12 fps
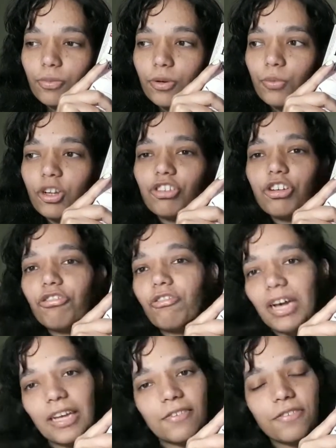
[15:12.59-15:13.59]
but when she
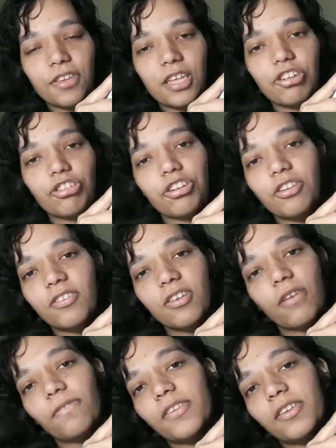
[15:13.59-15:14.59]
arrives there, she
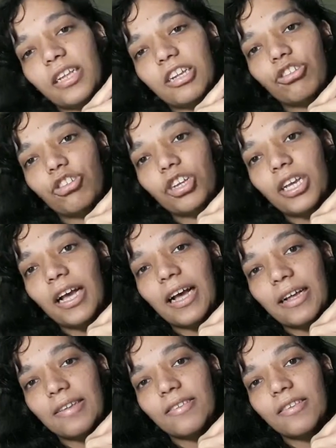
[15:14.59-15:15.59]
discovers that she
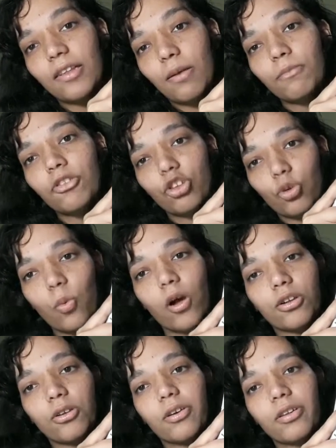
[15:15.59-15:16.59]
has some
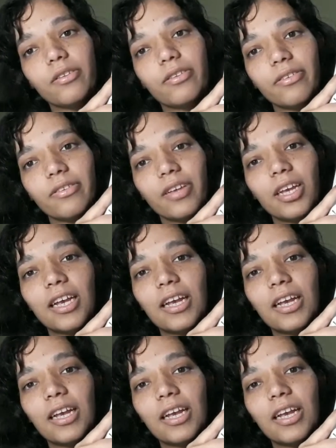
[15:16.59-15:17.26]
squatters,